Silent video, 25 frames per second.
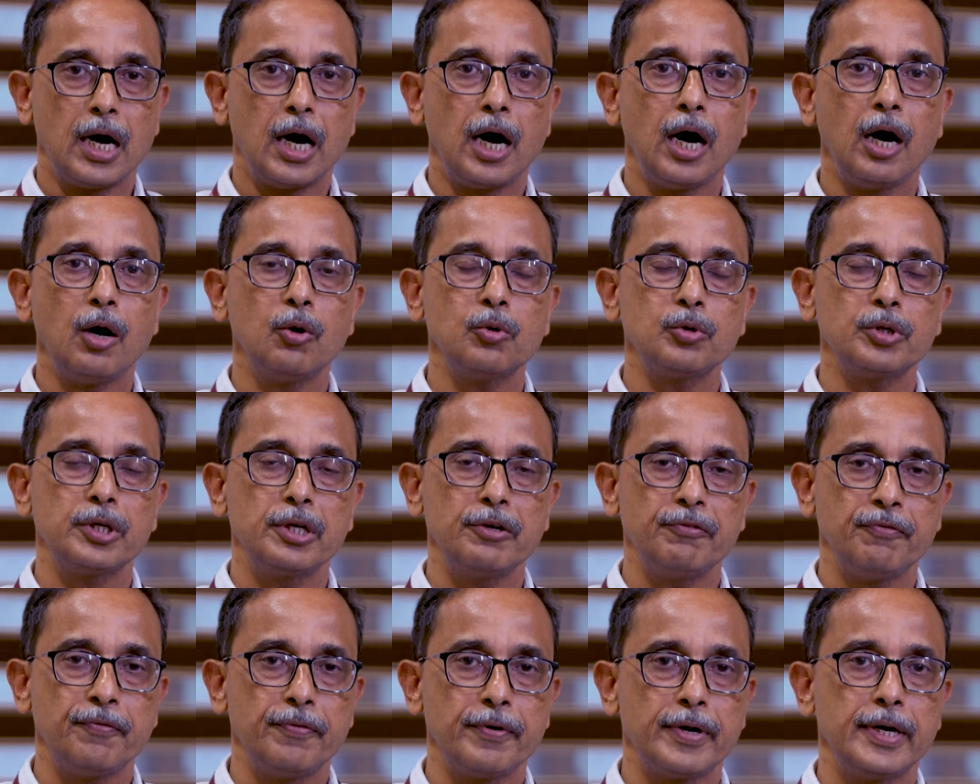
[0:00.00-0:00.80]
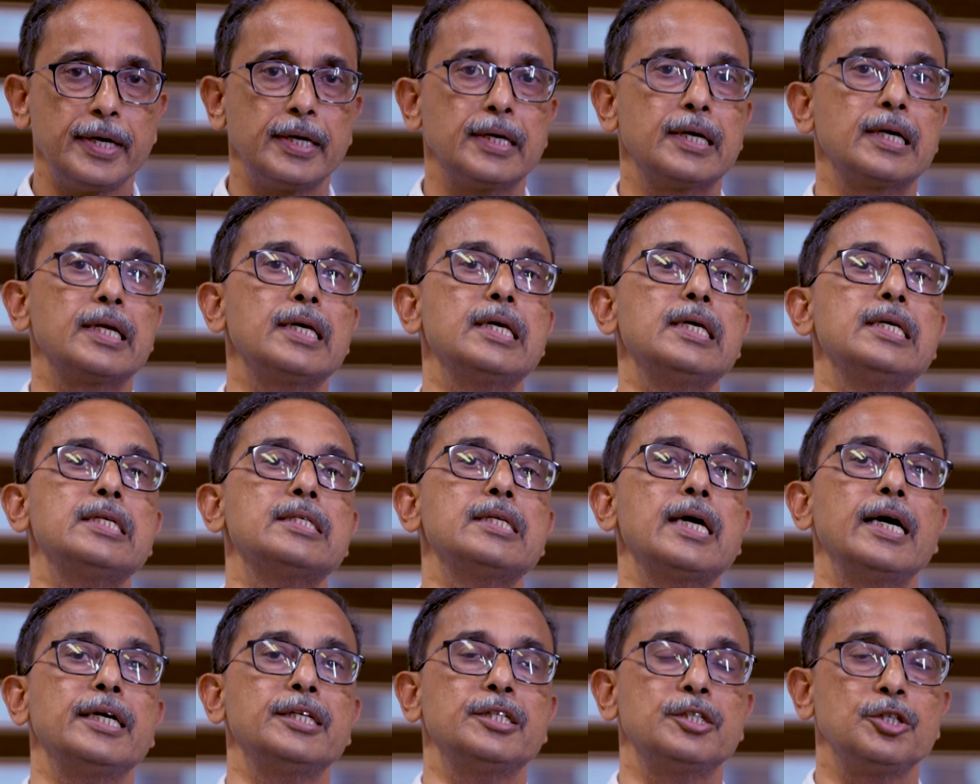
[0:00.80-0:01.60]
how different
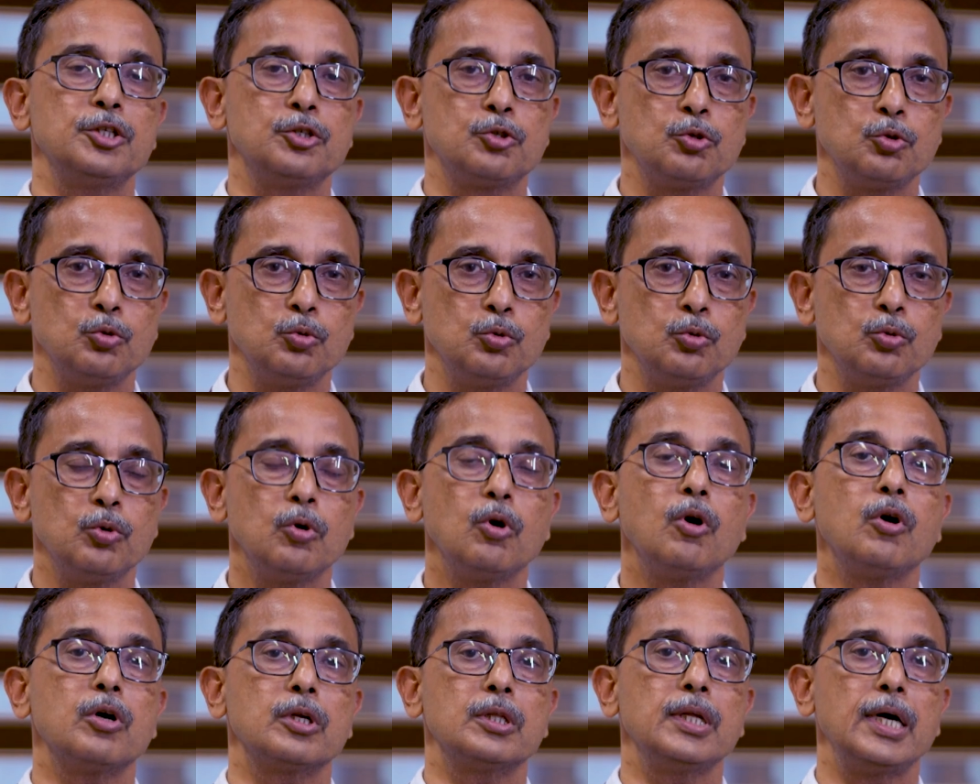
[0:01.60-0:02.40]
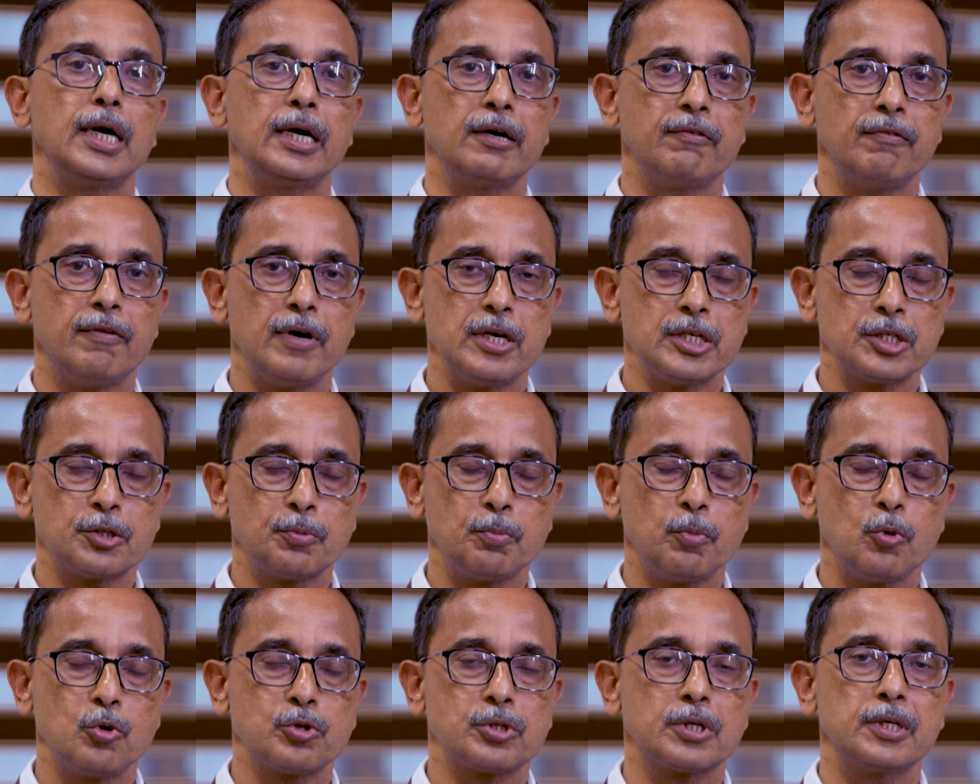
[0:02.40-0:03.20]
is IT2 or the
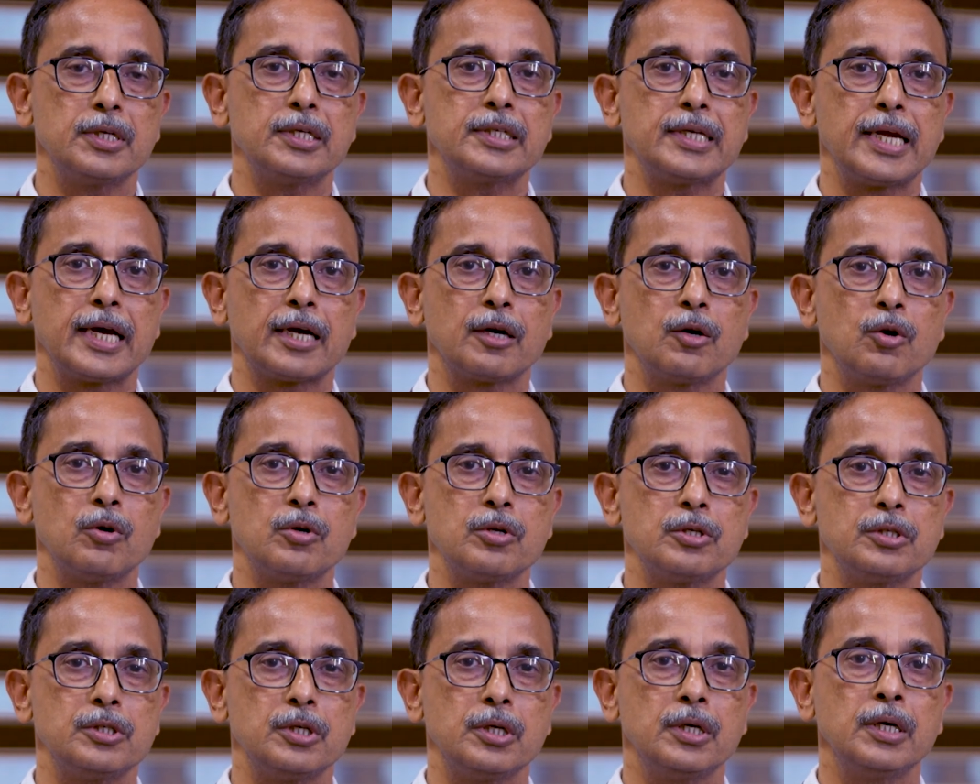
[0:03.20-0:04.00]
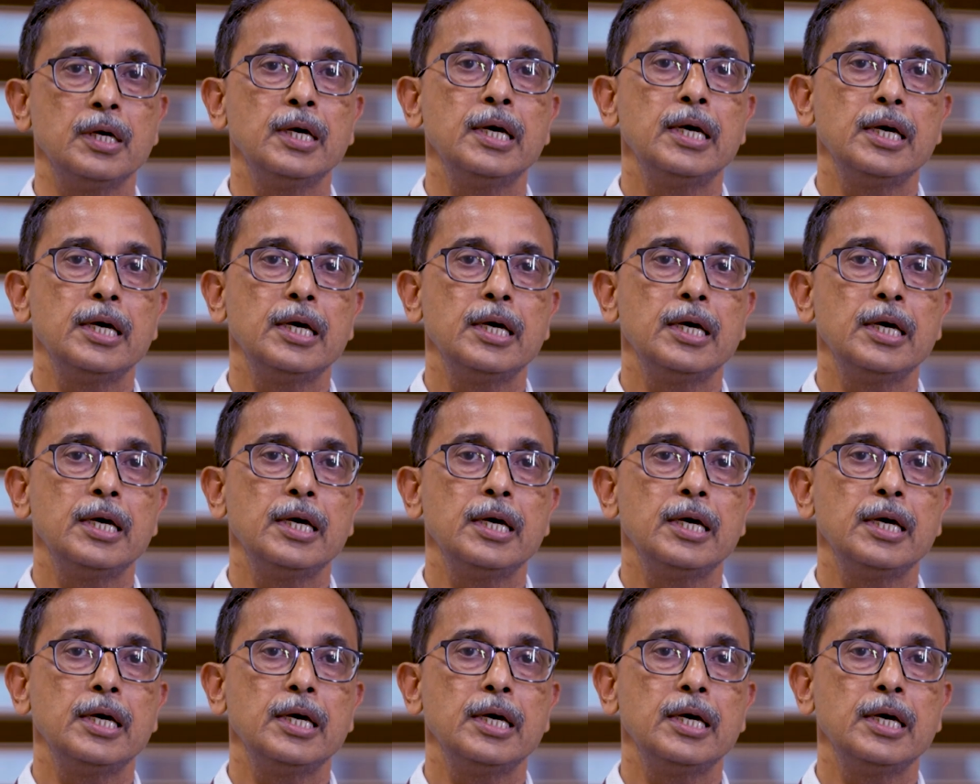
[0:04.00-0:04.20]
Advanced Postal Technology?